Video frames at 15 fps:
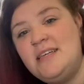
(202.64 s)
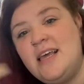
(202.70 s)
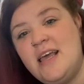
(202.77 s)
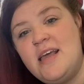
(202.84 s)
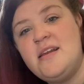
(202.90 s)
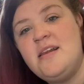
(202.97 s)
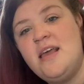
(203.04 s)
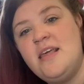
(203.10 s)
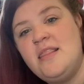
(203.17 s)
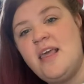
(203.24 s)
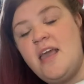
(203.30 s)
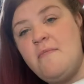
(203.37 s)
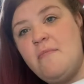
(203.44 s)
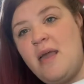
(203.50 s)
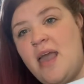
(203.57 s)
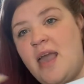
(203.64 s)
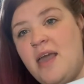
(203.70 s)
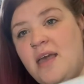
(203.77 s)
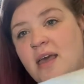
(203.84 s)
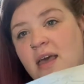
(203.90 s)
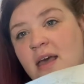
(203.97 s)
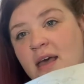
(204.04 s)
in and they
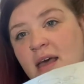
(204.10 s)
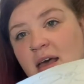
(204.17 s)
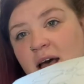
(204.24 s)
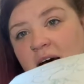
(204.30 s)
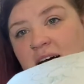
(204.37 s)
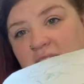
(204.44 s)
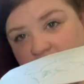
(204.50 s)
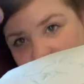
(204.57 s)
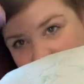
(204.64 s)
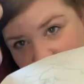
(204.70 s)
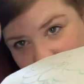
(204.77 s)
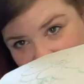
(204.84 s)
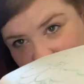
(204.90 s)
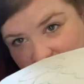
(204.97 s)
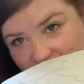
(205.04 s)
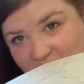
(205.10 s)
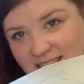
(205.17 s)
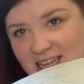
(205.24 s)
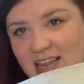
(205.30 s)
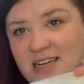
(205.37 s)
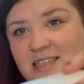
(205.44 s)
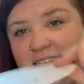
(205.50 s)
make an
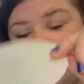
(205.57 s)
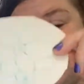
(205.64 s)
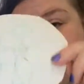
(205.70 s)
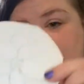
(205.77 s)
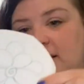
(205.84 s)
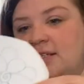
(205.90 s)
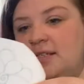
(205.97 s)
indent into the